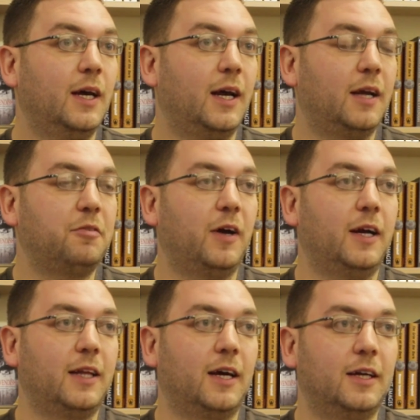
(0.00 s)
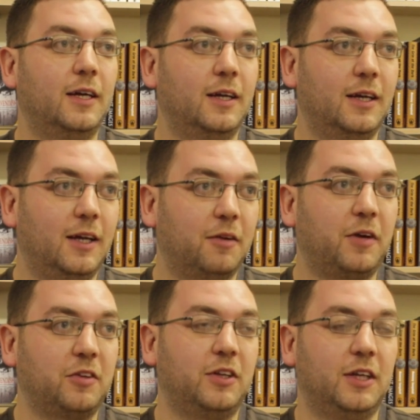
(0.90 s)
And I find that a
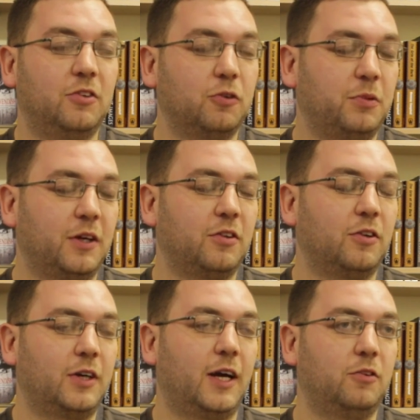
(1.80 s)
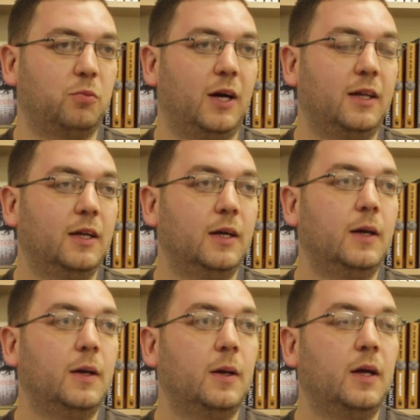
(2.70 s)
fascinating subject to look at as well.
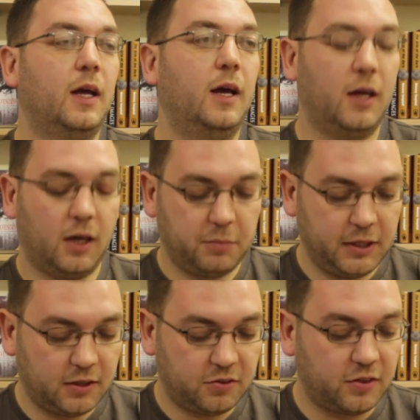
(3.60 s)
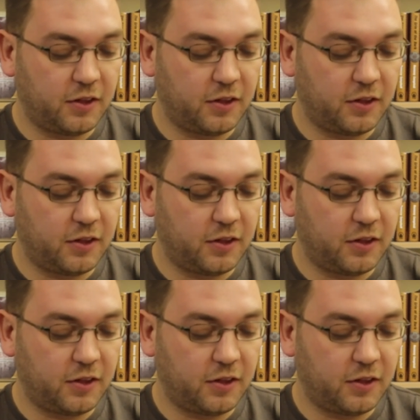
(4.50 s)
I mean, this is the